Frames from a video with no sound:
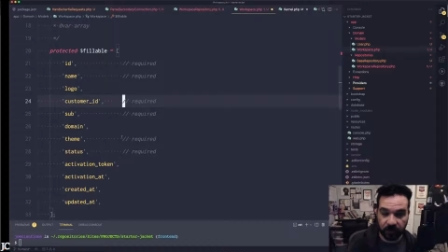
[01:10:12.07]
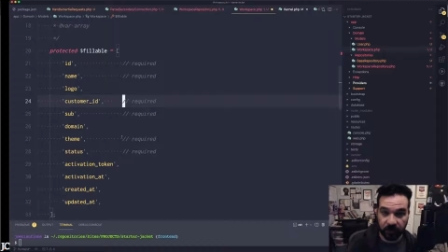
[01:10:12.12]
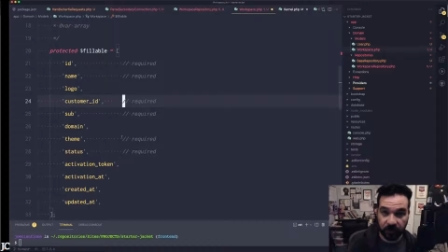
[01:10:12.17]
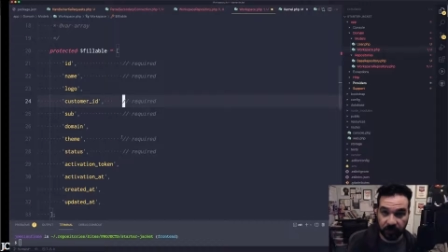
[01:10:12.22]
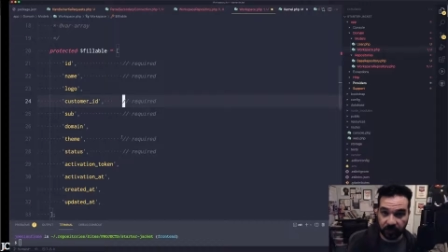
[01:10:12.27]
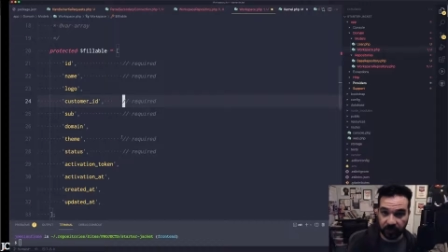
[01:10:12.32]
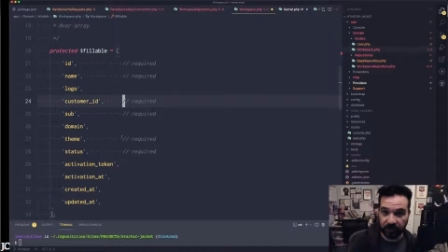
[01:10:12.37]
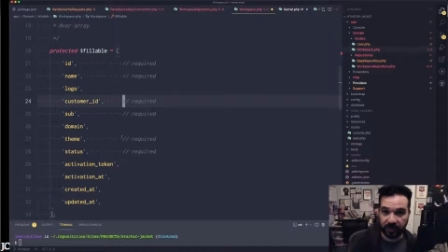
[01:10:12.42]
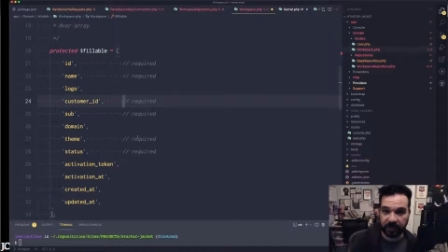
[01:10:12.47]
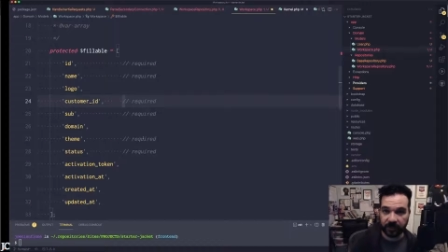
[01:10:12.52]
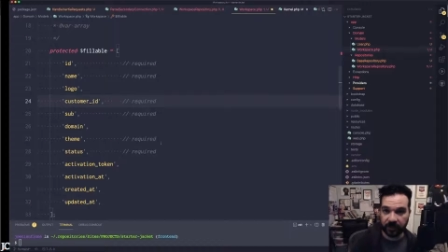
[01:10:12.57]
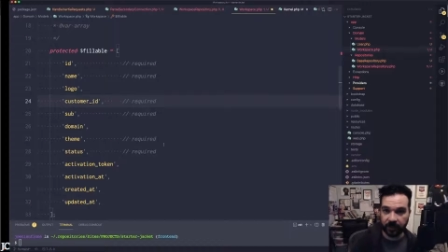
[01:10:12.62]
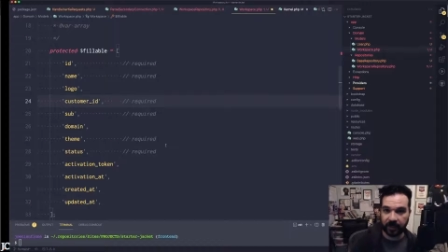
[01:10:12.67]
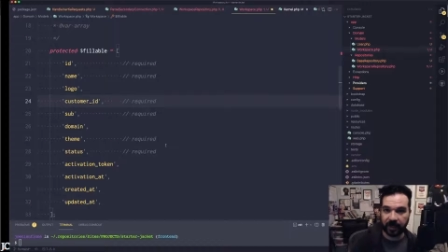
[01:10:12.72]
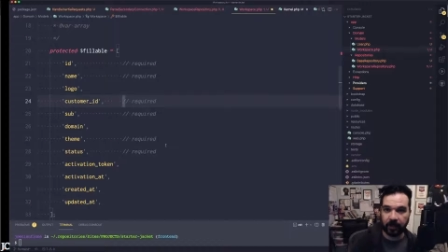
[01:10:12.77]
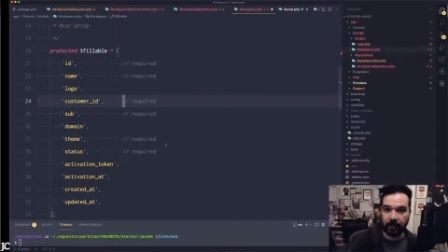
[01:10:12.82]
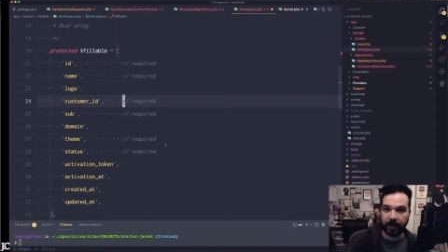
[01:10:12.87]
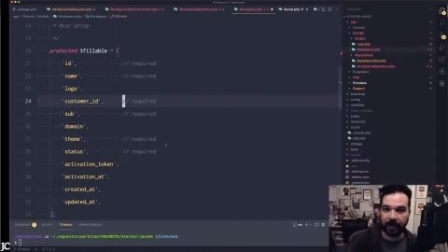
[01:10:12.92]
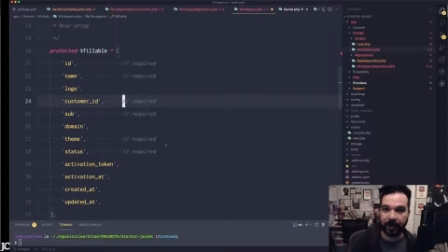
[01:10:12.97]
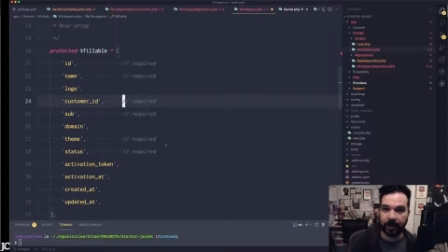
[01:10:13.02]
just so that
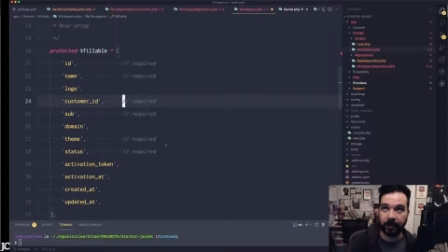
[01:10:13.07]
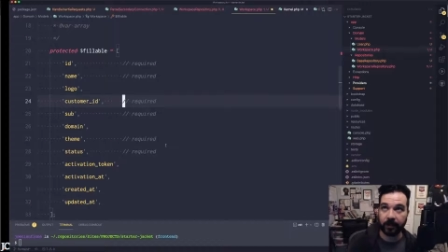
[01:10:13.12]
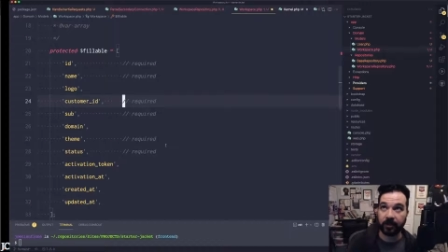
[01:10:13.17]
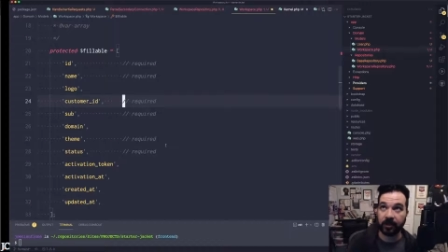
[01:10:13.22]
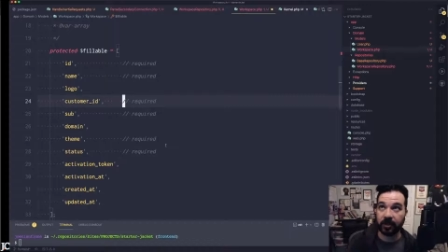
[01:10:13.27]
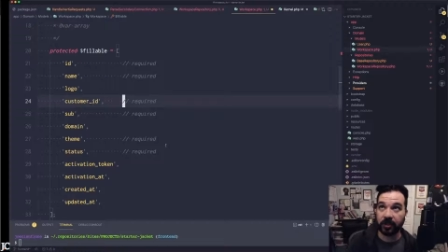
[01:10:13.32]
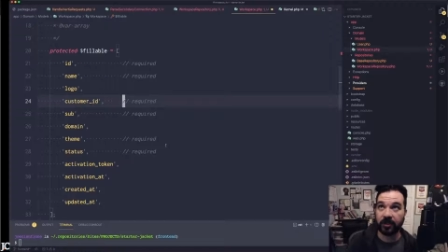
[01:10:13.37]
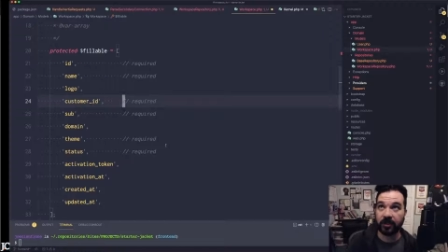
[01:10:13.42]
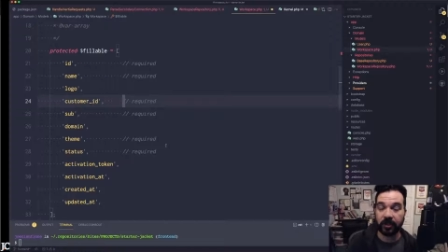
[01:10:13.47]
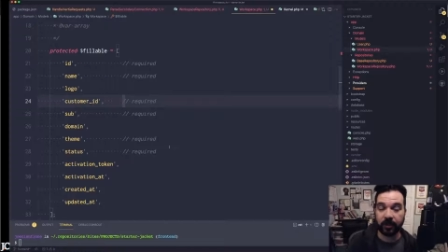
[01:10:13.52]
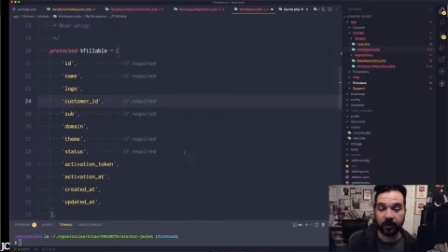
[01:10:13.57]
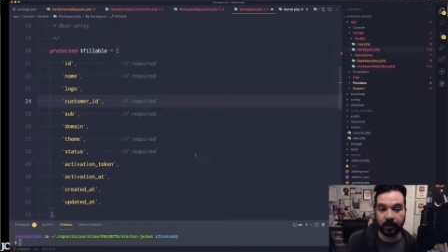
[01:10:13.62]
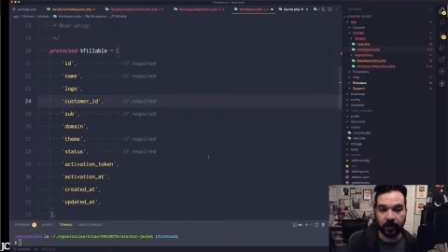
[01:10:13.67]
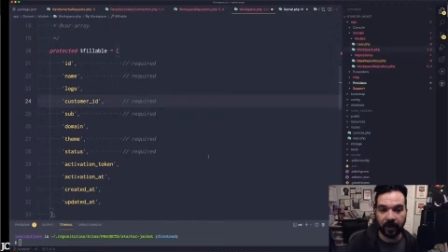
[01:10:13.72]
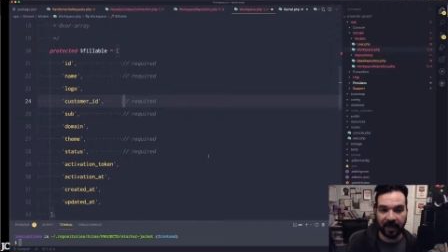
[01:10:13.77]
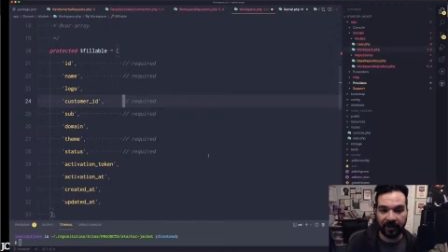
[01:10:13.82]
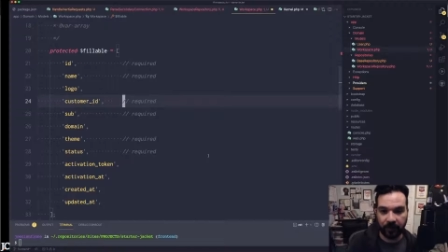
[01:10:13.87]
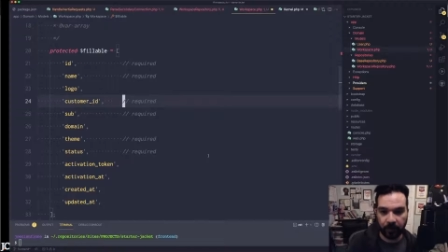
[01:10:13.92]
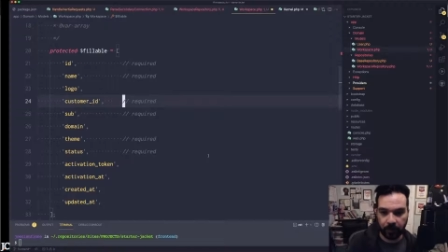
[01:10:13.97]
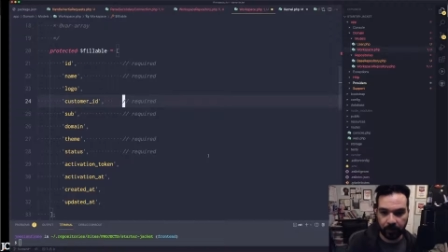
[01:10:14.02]
way I know, just so you
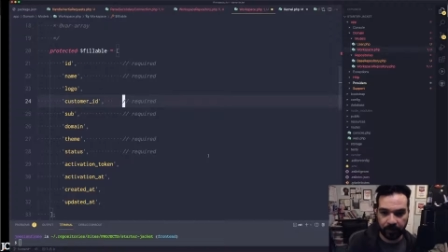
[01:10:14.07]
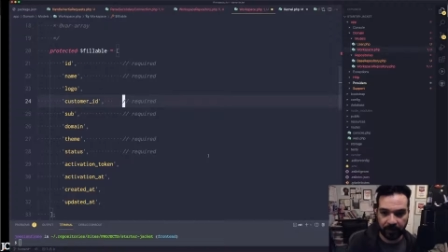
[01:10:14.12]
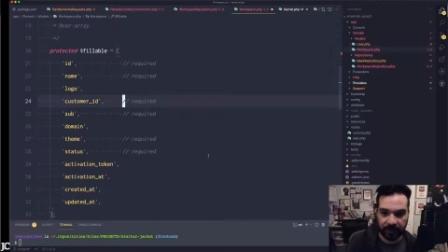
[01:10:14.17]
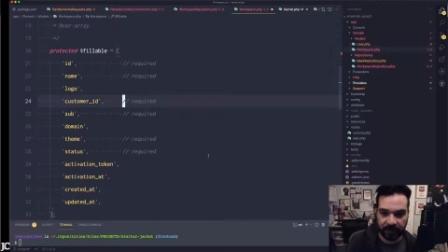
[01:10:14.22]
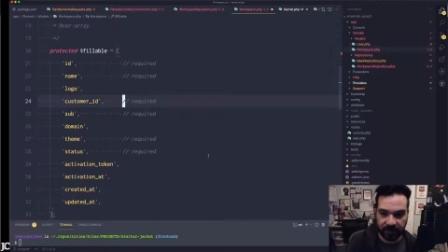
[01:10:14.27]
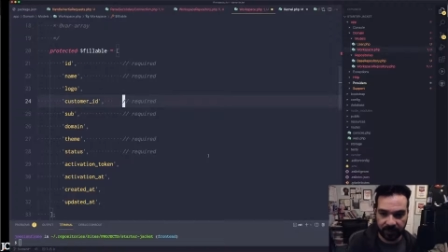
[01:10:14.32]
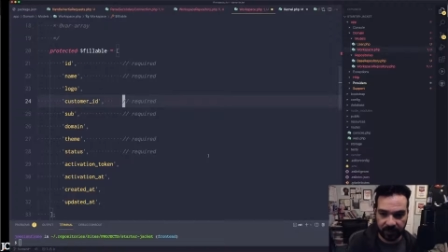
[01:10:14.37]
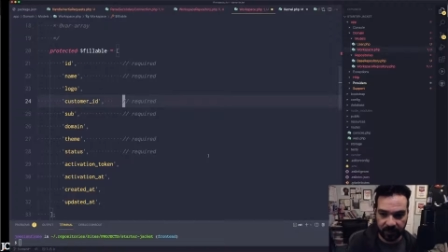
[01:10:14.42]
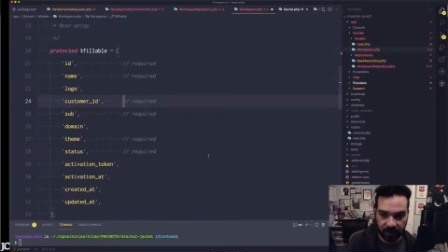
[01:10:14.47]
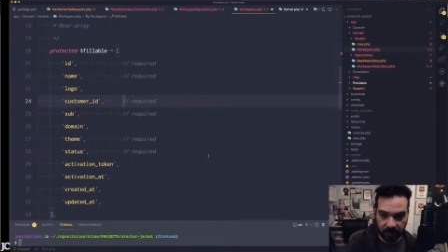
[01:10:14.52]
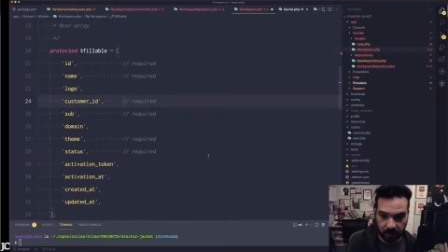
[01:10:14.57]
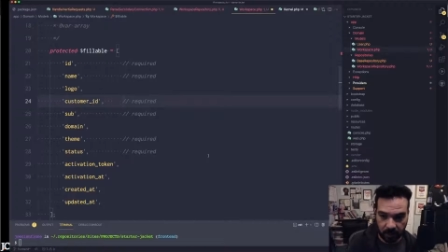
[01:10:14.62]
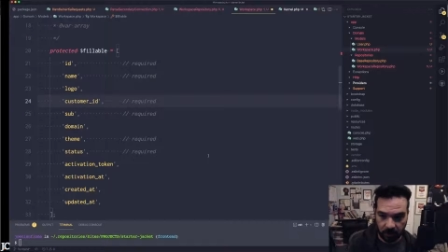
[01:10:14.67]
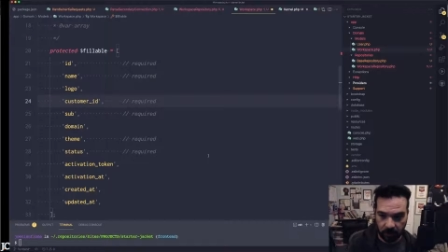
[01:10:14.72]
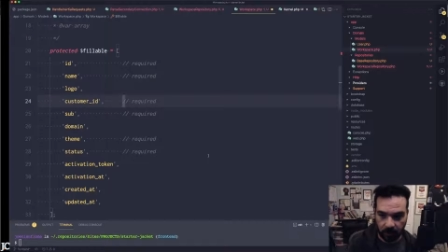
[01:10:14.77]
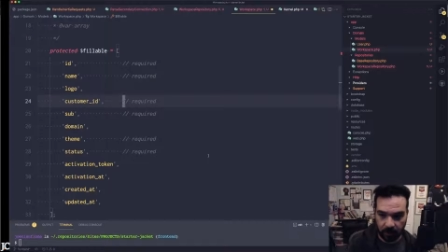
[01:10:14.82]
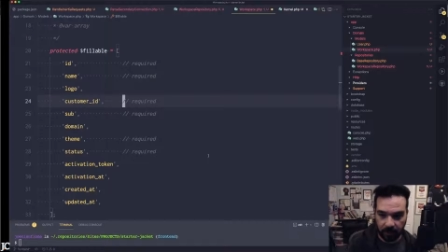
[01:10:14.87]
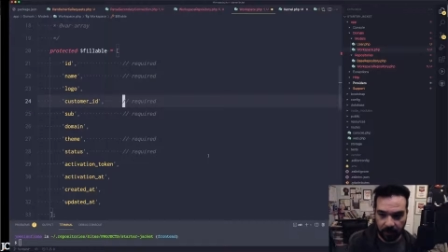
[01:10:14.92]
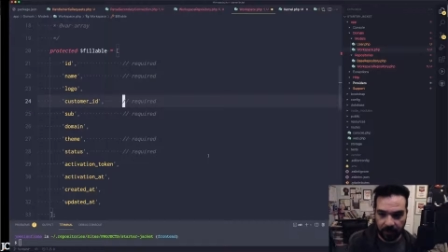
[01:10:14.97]
have a place to go